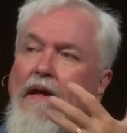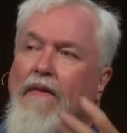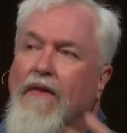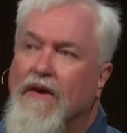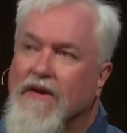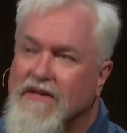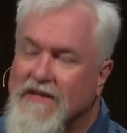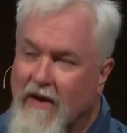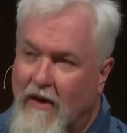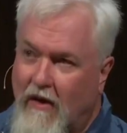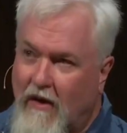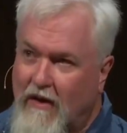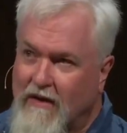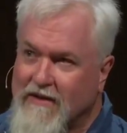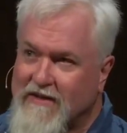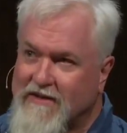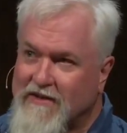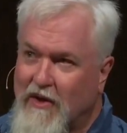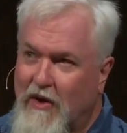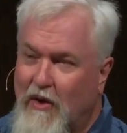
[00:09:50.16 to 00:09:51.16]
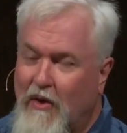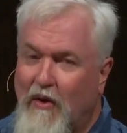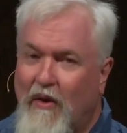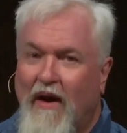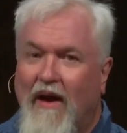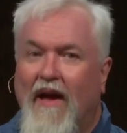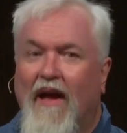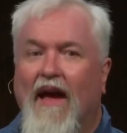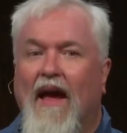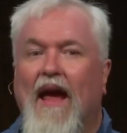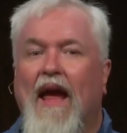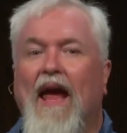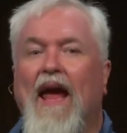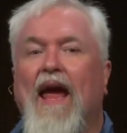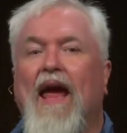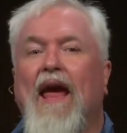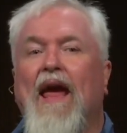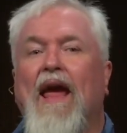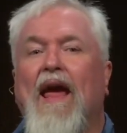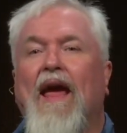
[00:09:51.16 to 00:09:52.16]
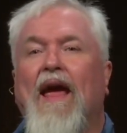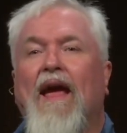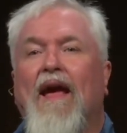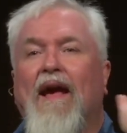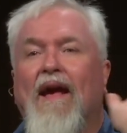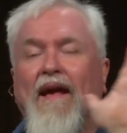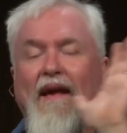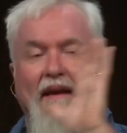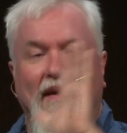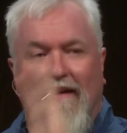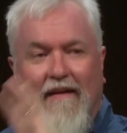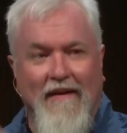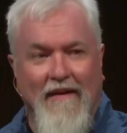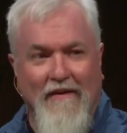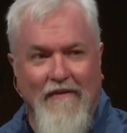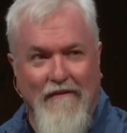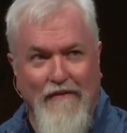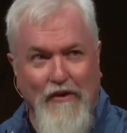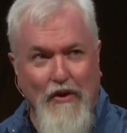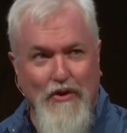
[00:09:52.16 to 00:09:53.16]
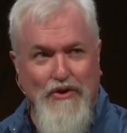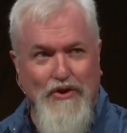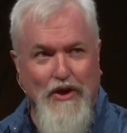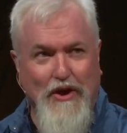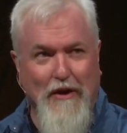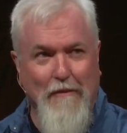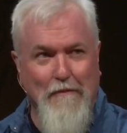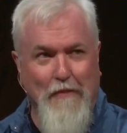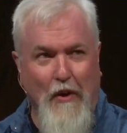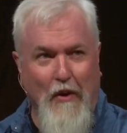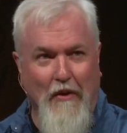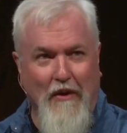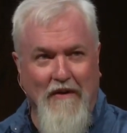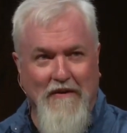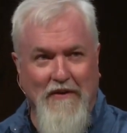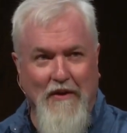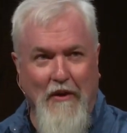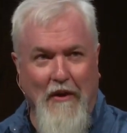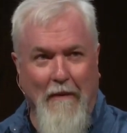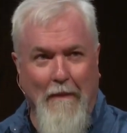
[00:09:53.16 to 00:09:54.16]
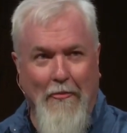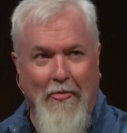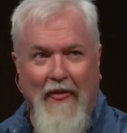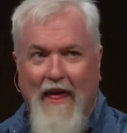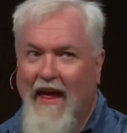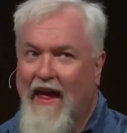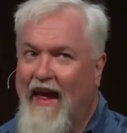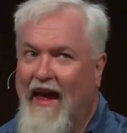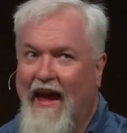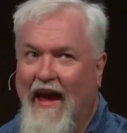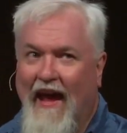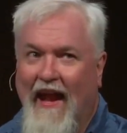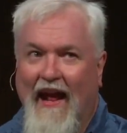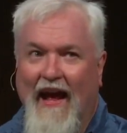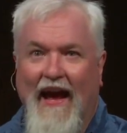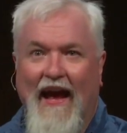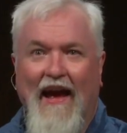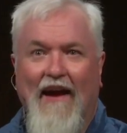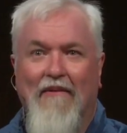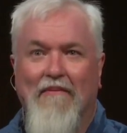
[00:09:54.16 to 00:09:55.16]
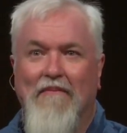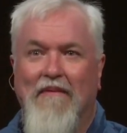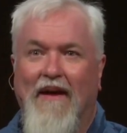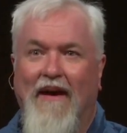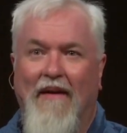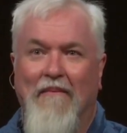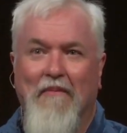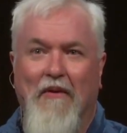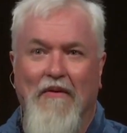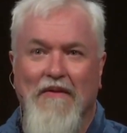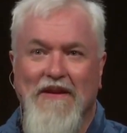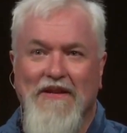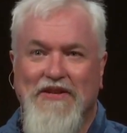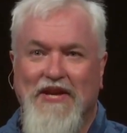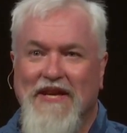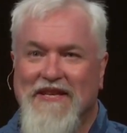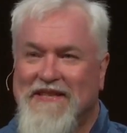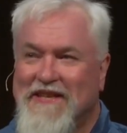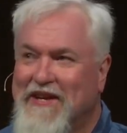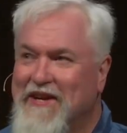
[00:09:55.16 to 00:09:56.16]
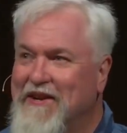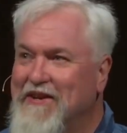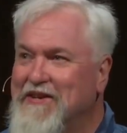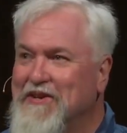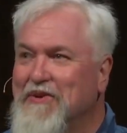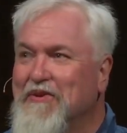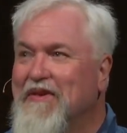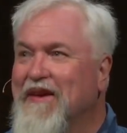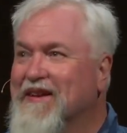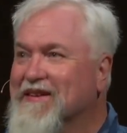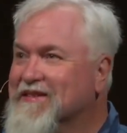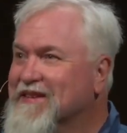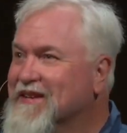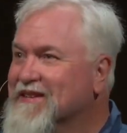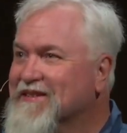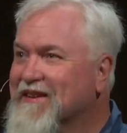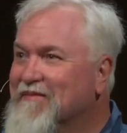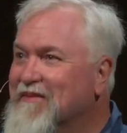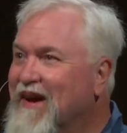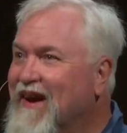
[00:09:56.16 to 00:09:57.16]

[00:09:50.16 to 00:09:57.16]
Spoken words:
There's also a future component to it. And I'm only just going to do this because I'm